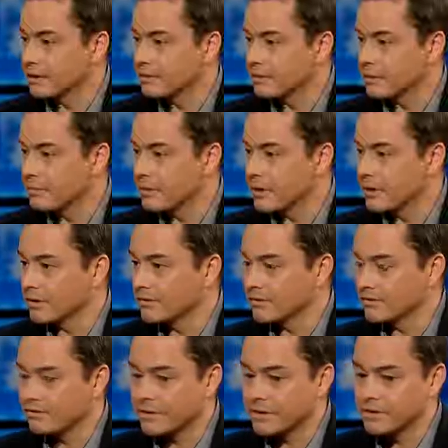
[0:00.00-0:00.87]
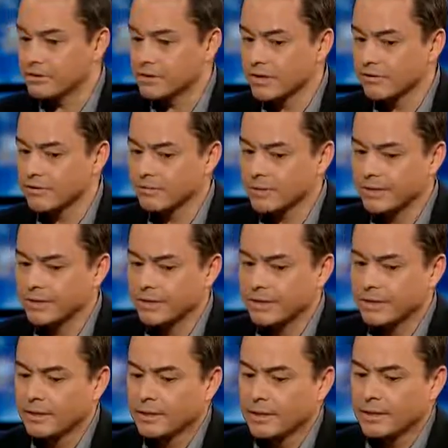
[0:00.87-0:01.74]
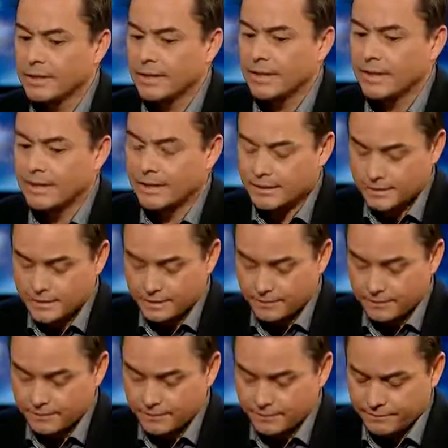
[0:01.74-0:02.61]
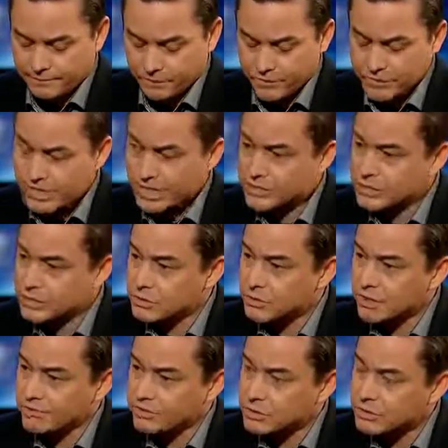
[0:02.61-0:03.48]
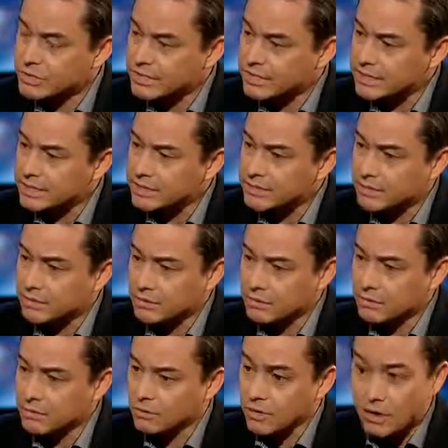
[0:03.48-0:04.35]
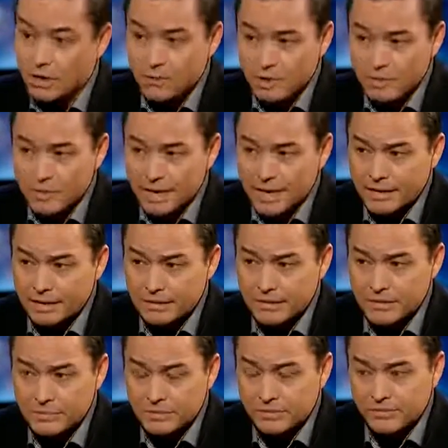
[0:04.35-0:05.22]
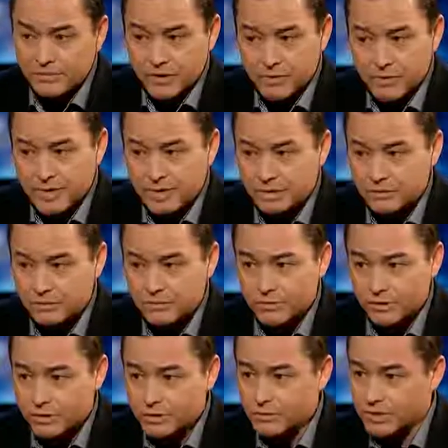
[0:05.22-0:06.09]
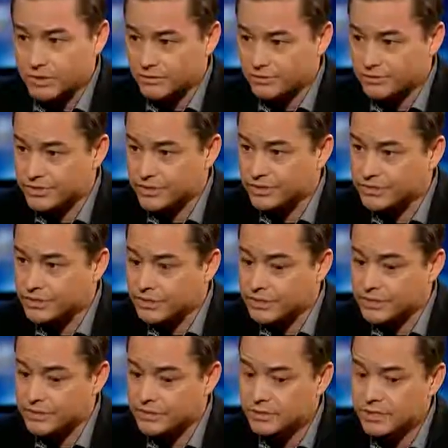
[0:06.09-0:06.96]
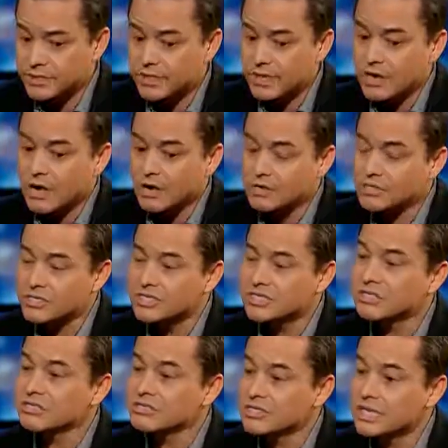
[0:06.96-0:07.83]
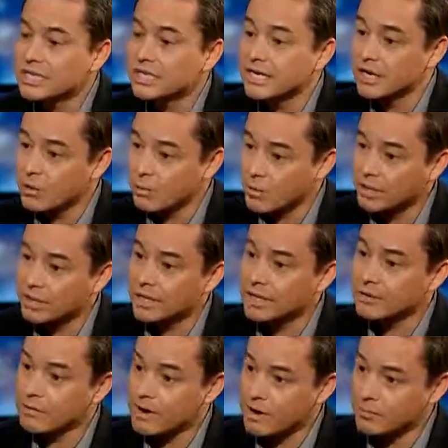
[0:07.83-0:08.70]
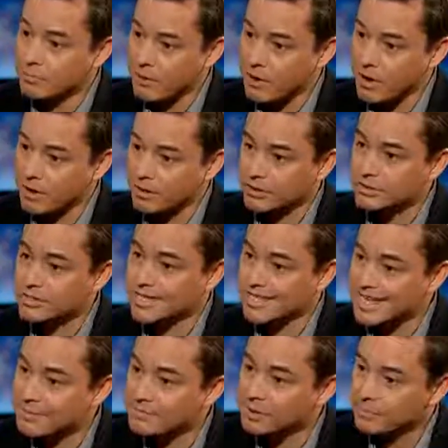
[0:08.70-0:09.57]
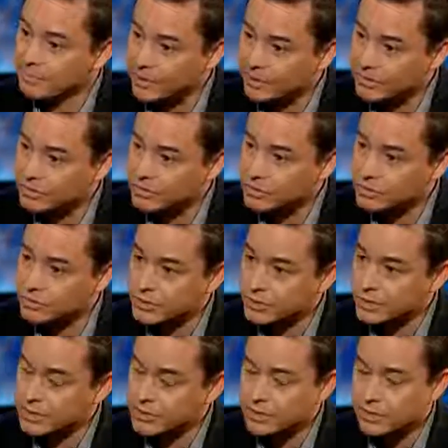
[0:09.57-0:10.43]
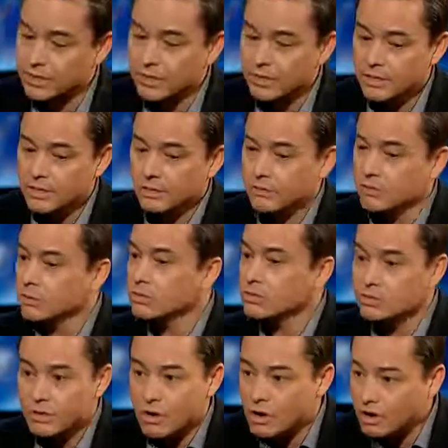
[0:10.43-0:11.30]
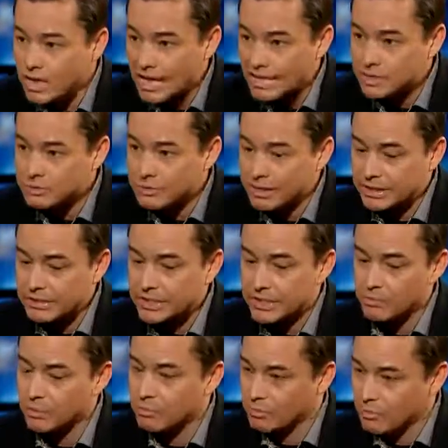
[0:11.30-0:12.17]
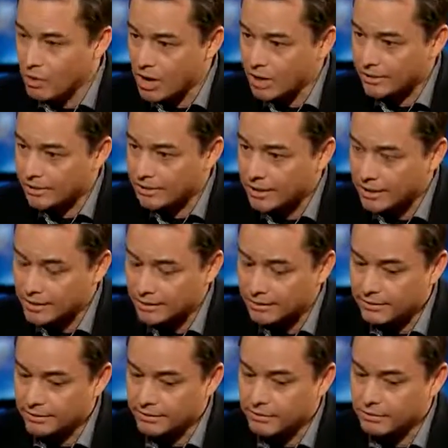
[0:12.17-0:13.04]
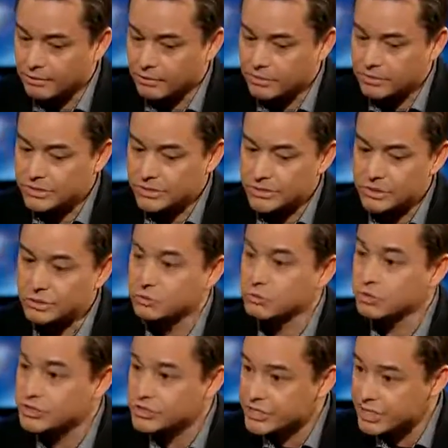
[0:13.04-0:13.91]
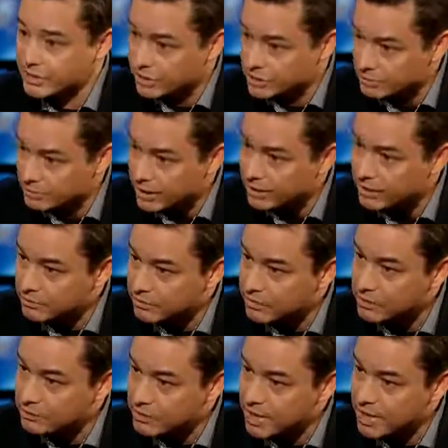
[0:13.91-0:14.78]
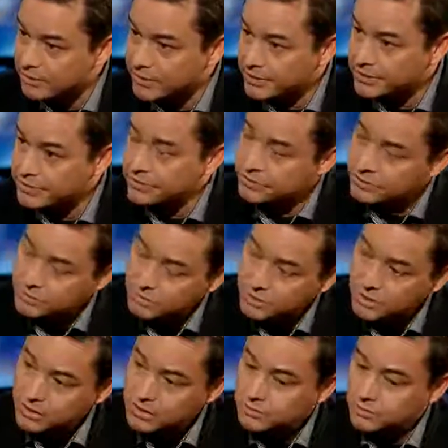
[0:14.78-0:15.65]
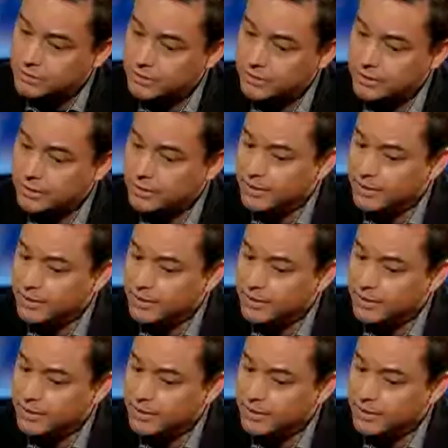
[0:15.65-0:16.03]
Act on the part of the federal government. And First Nations who have treaties that go a long way back, some as far back as over 260 years, are still seeking a willing Crown partner to implement those treaties. Those are all aspects that were brought, and those issues were shared directly with the Prime Minister, as well as with